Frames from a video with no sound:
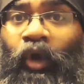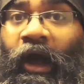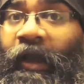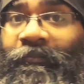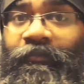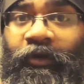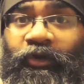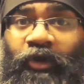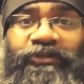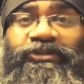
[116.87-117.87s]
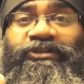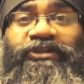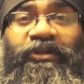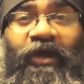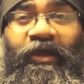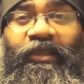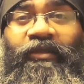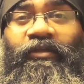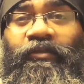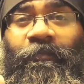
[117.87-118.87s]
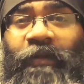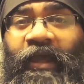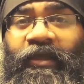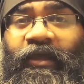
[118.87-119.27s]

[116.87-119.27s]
I'm not denying the black